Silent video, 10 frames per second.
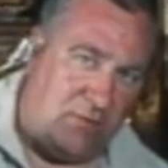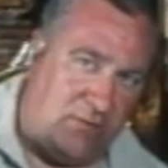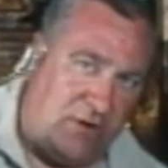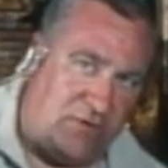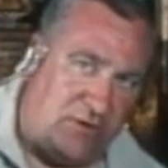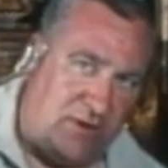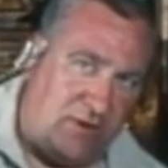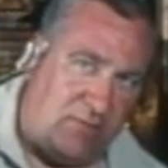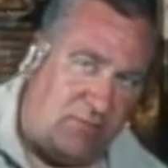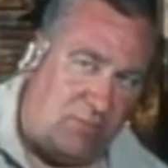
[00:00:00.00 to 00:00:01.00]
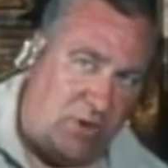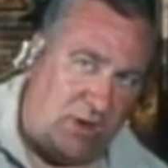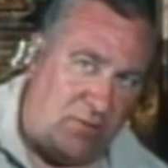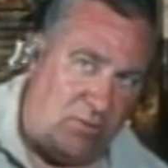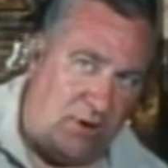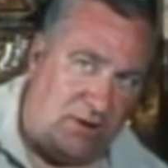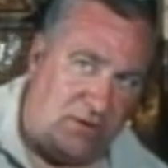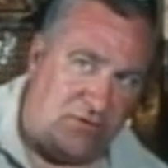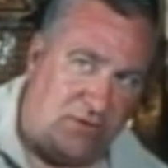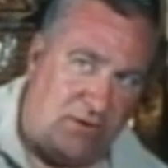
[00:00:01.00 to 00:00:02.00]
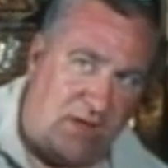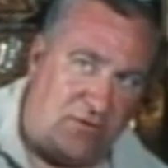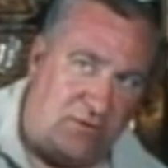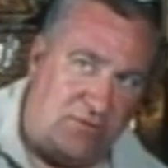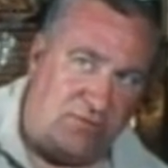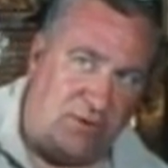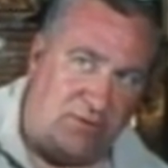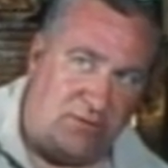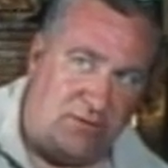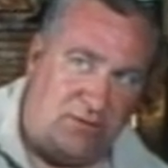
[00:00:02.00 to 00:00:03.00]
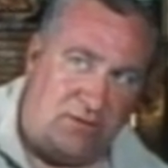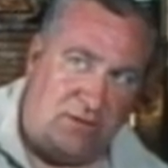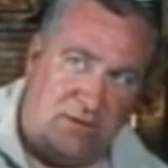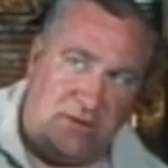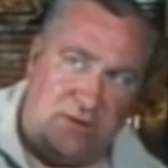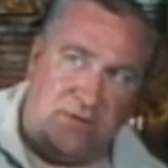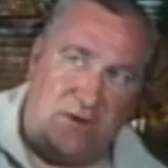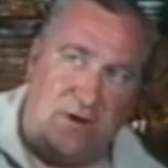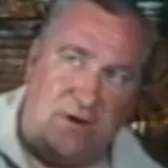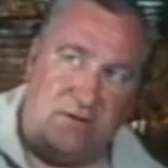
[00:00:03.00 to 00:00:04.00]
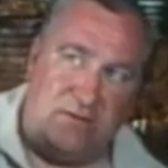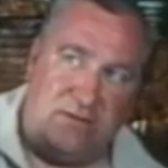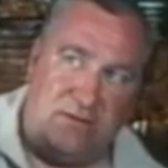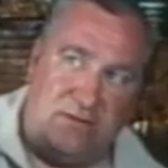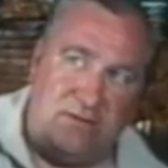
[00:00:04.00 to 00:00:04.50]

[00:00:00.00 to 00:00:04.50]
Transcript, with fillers: it will raise it and make it weightless and actually float in the air.